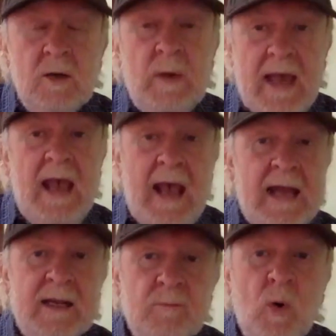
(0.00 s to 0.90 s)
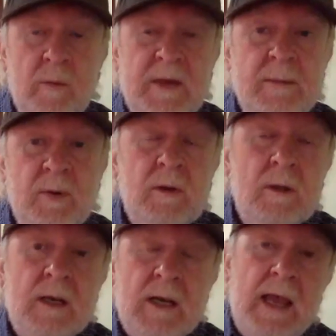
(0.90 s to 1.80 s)
you added more
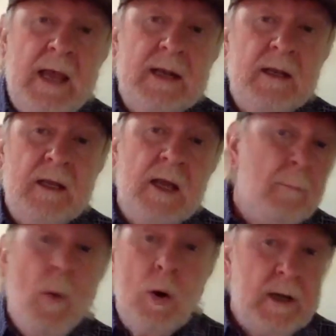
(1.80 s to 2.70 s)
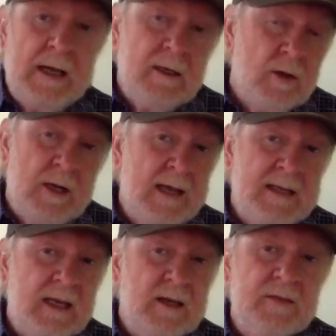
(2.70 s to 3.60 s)
people and, and got more uh, good
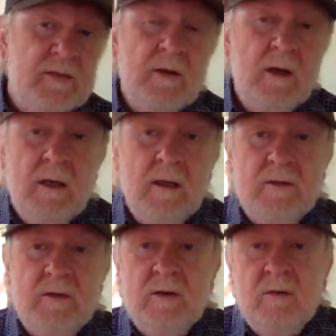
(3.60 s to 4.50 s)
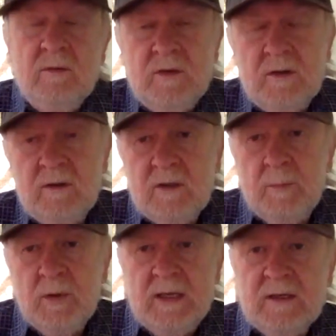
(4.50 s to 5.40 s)
ideas uh, to, to, to
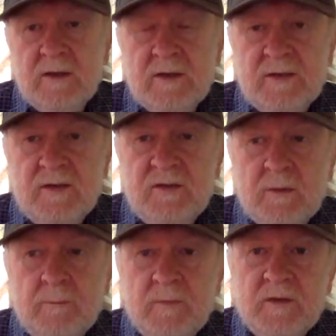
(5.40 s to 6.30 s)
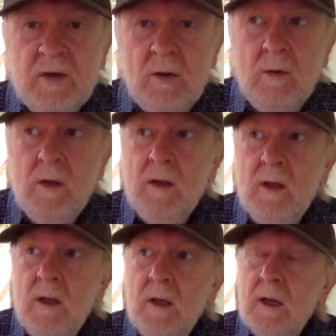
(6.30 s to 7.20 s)
put into the system. So
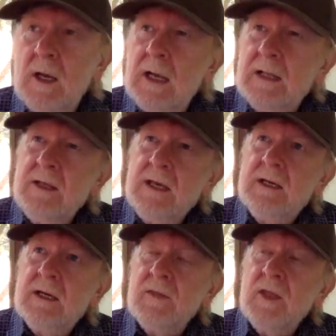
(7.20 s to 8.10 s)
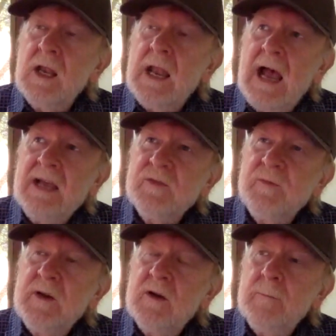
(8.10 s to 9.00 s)
uh, I think uh, the last
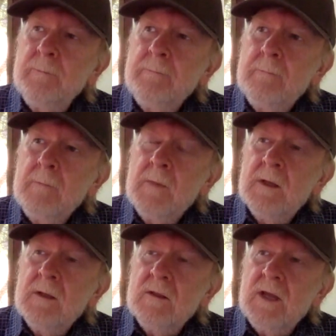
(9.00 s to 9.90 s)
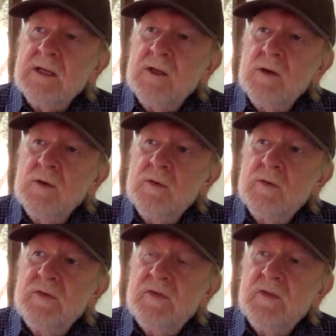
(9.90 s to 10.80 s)
film that
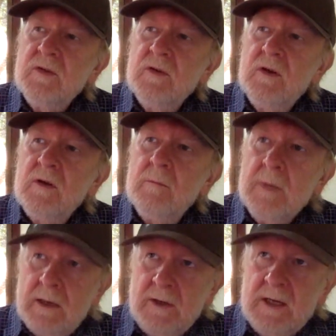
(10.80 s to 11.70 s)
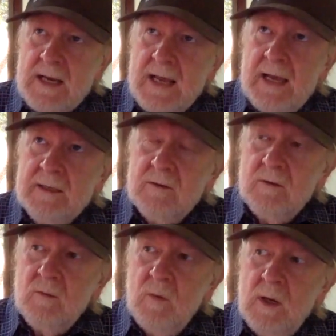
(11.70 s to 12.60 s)
used marionette
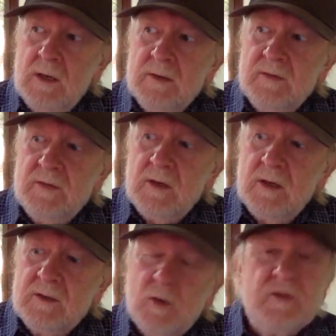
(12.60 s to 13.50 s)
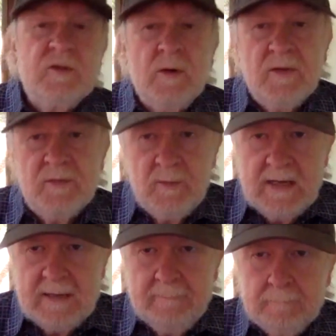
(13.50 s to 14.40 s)
was uh, Toy Story
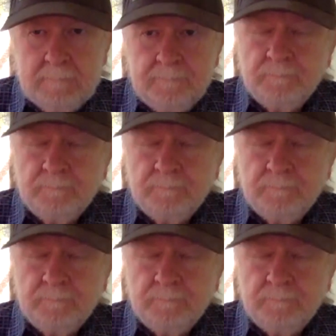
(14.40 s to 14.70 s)
3.